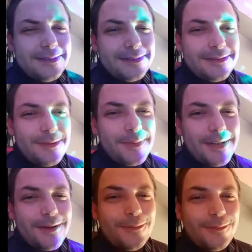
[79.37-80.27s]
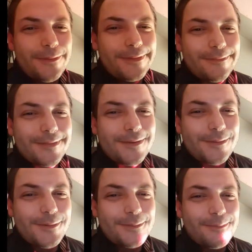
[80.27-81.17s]
Type in a gold,
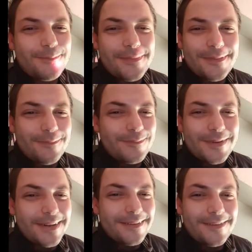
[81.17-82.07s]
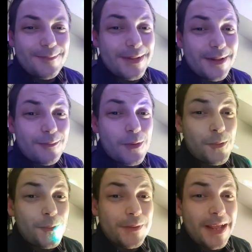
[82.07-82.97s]
you know, type in some
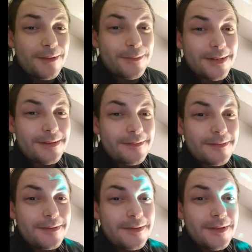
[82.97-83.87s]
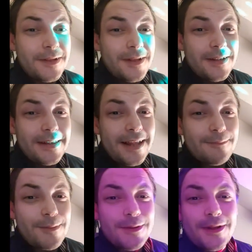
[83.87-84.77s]
gold language. Tell them
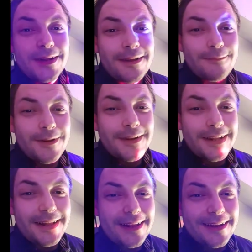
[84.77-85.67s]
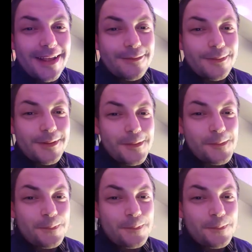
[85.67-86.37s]
I'm learning a second language.